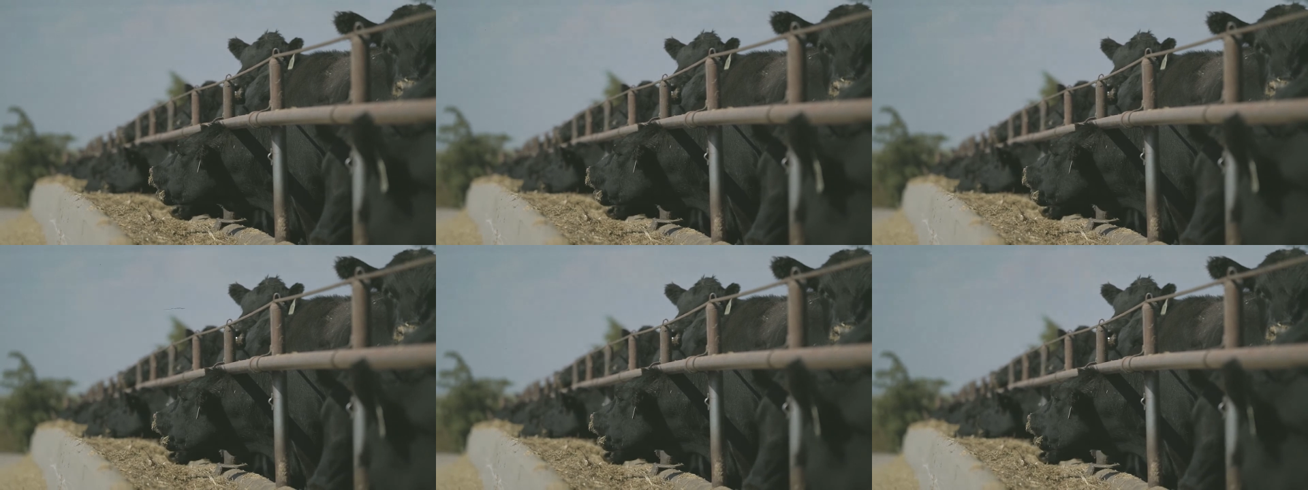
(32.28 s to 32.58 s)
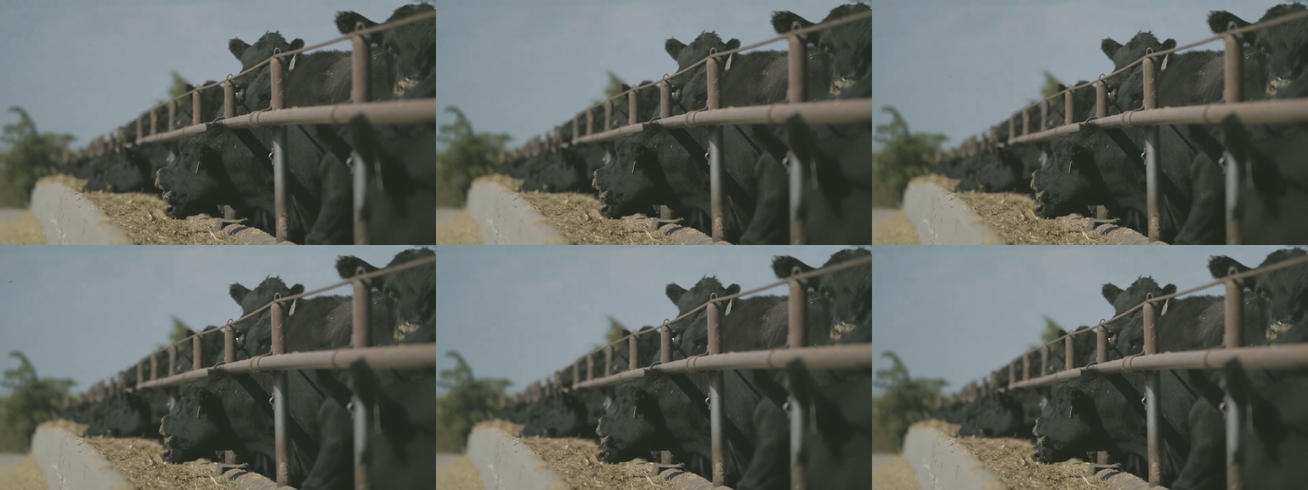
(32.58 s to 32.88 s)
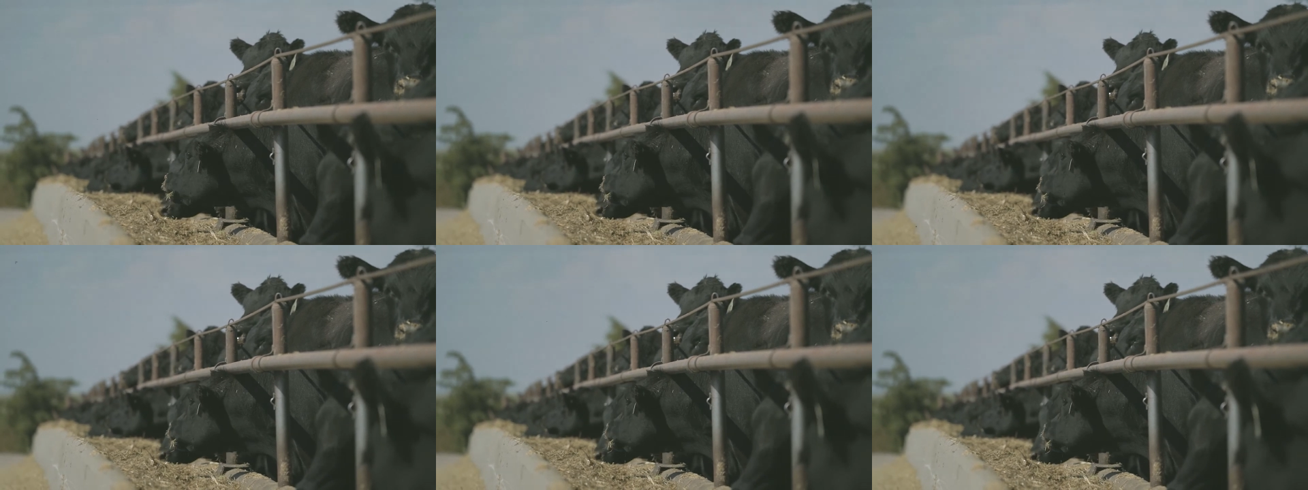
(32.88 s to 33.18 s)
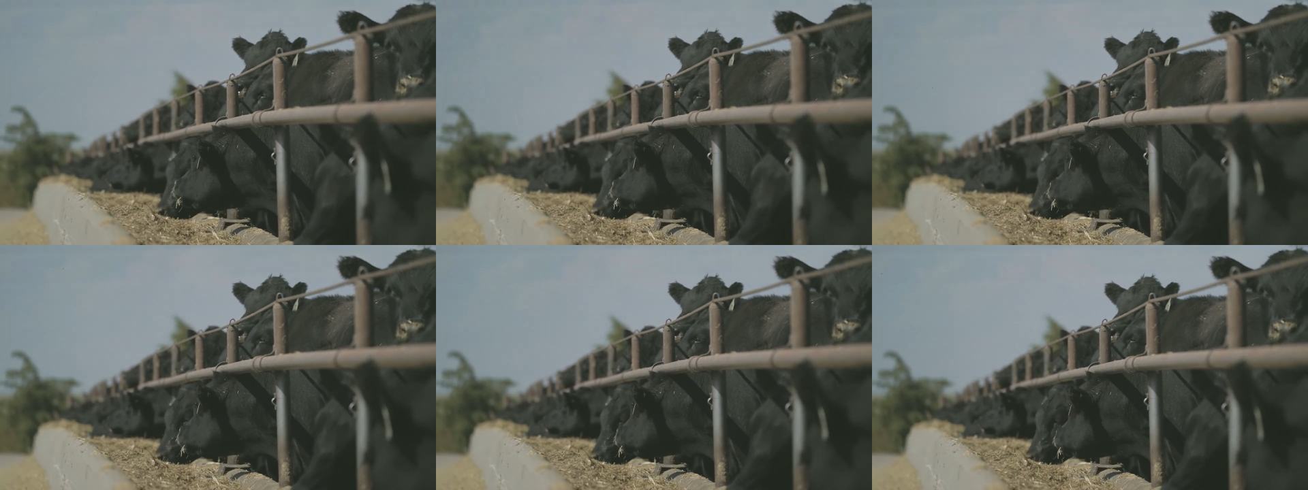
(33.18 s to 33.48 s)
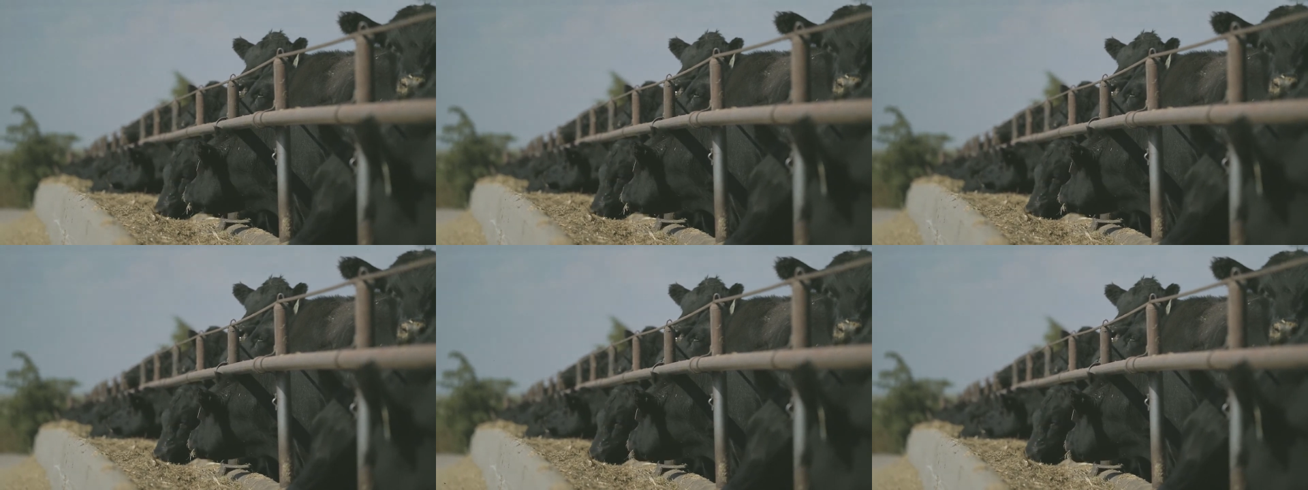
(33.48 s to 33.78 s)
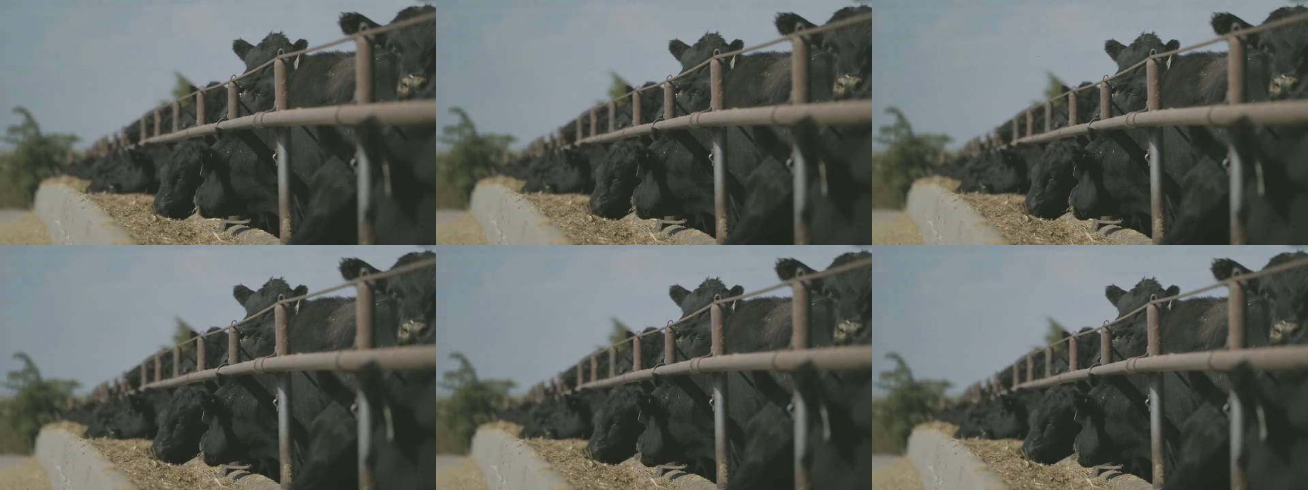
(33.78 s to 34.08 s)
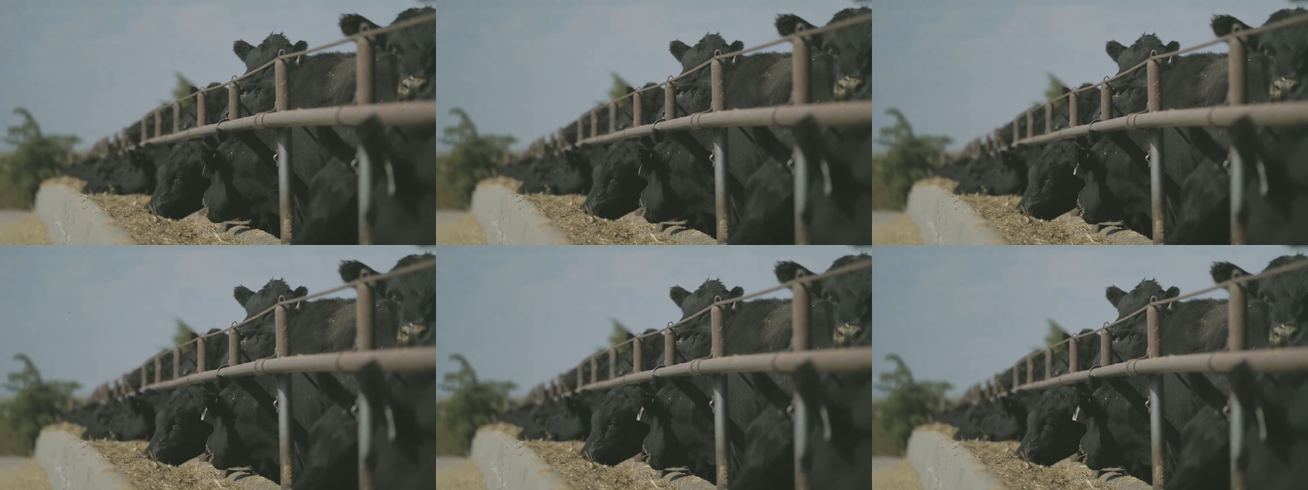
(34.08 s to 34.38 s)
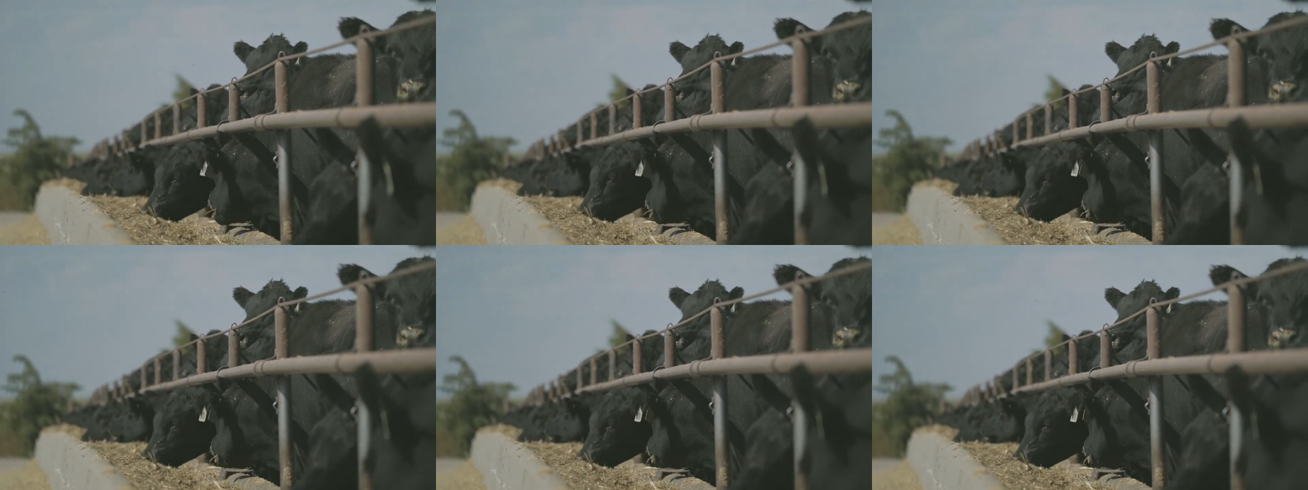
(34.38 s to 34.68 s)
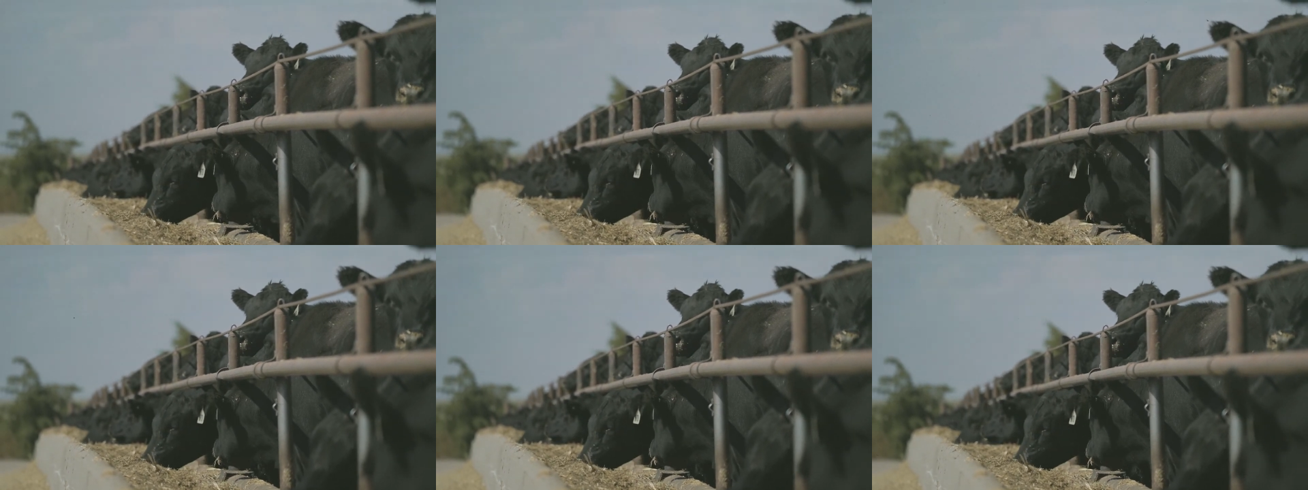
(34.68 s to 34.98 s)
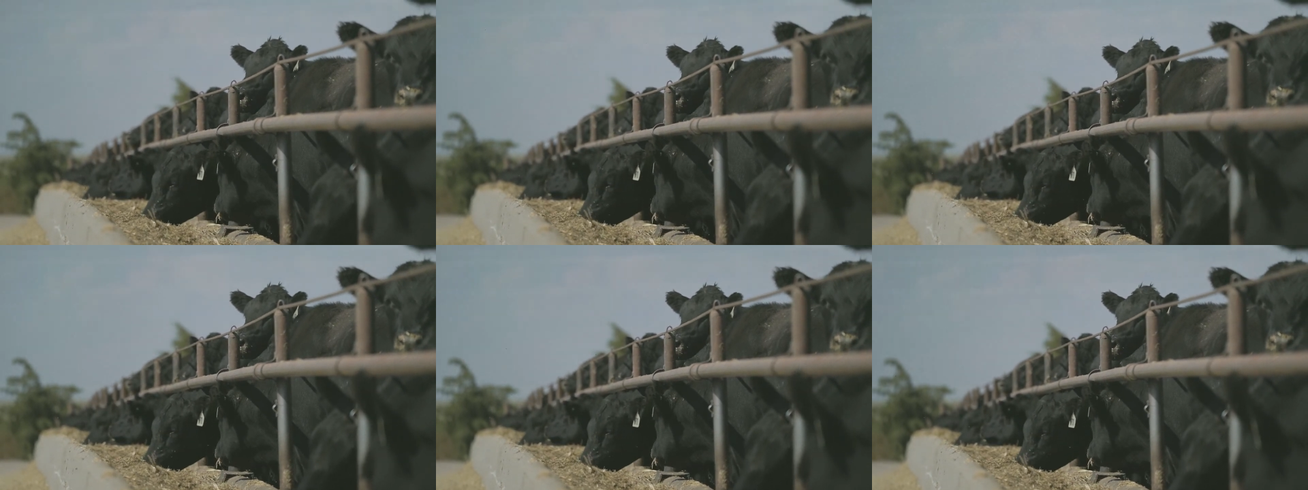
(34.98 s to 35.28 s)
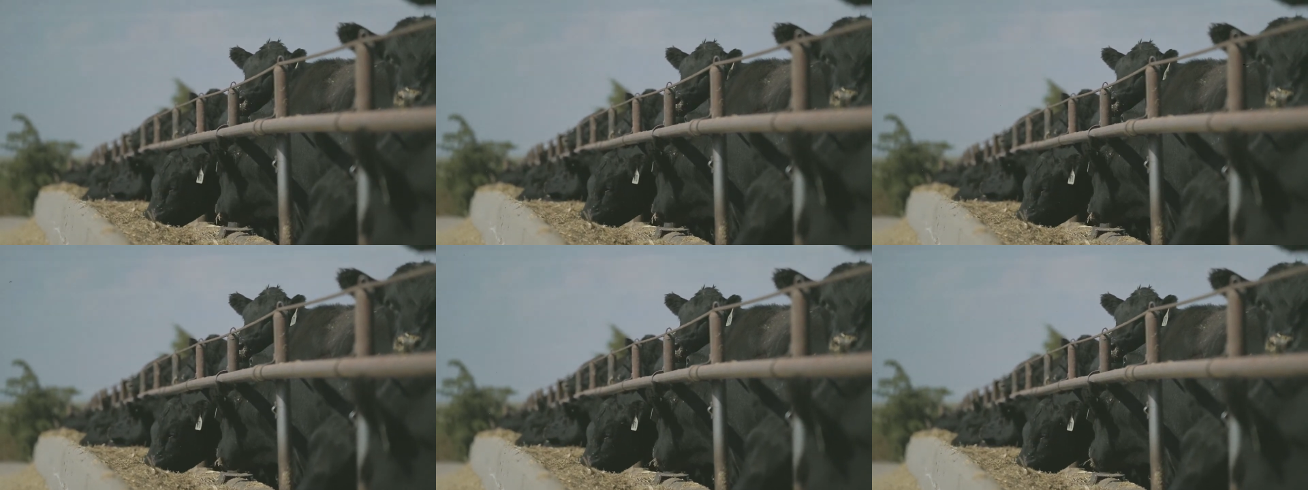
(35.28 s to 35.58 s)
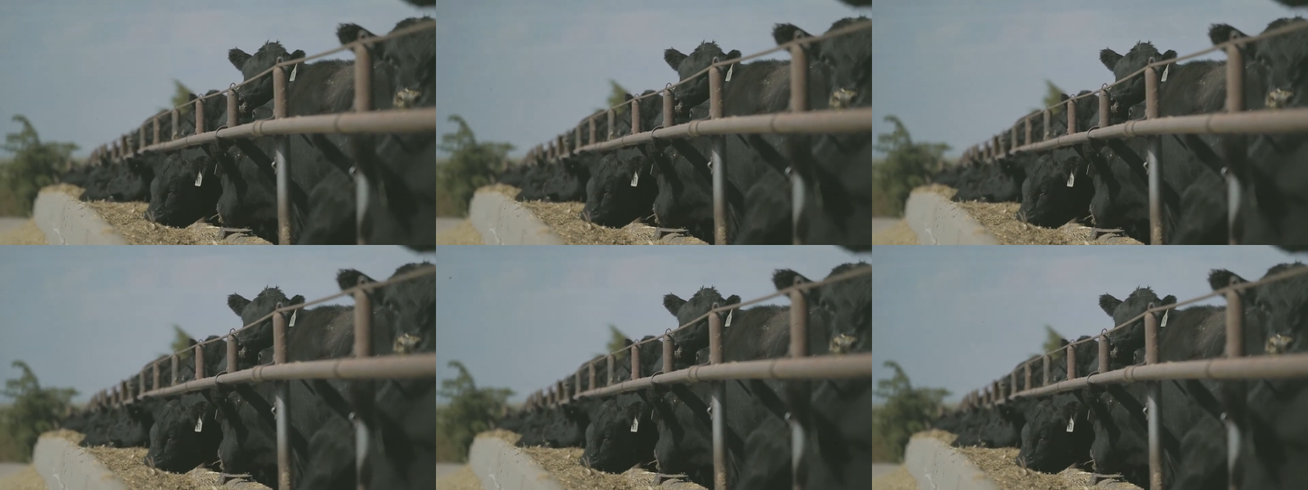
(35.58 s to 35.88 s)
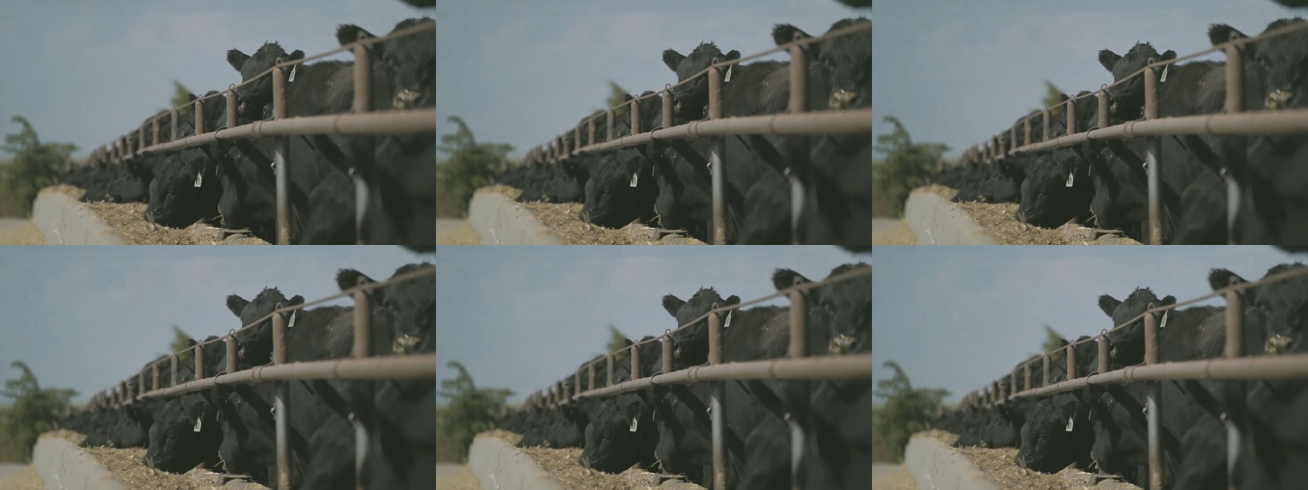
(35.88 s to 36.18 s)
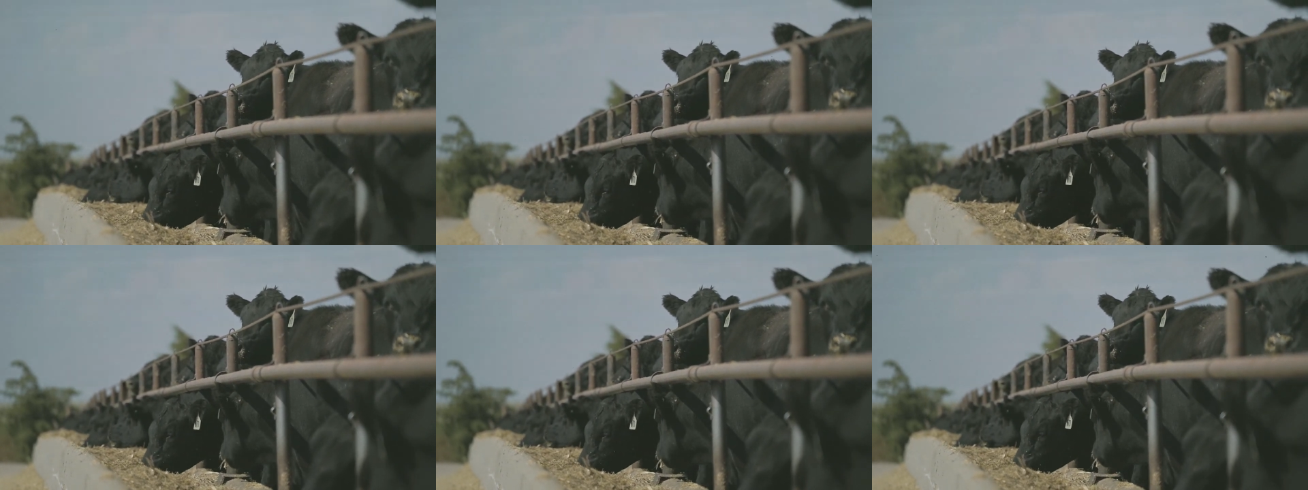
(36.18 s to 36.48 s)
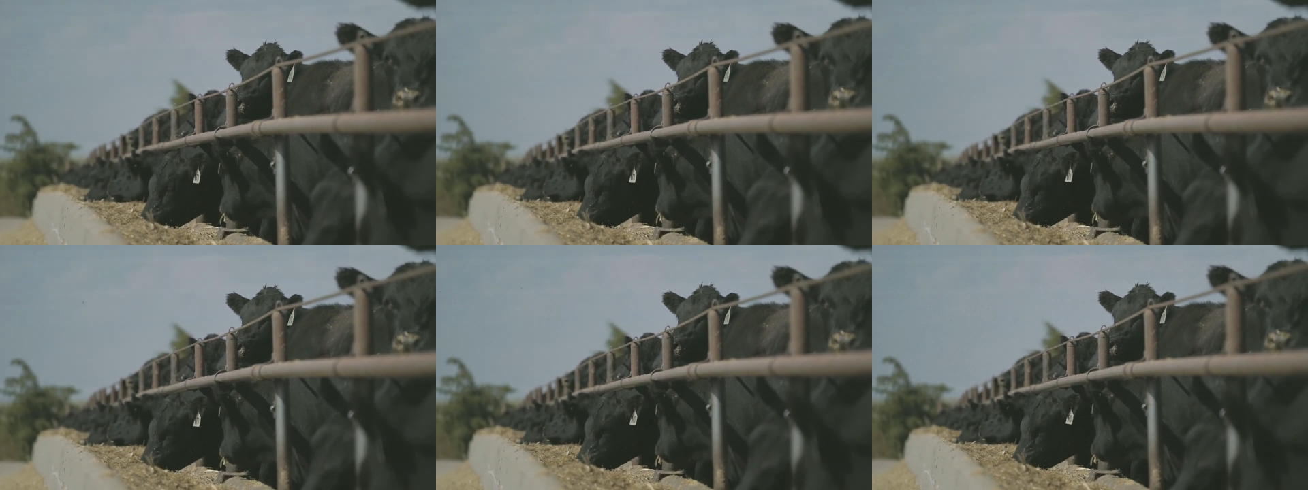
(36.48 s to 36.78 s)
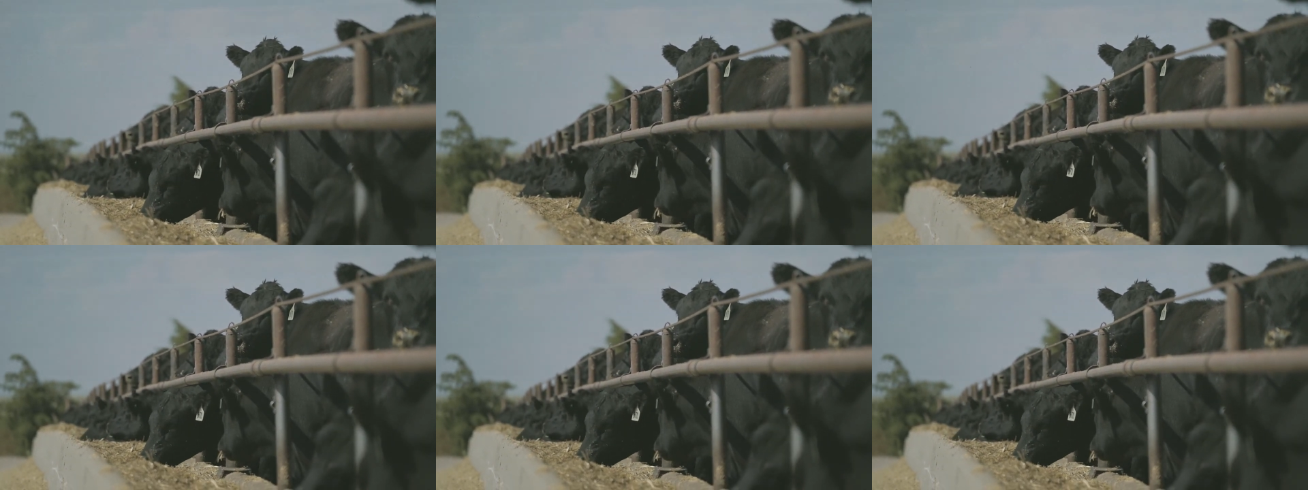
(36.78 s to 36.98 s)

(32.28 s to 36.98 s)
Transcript: (no speaker visible)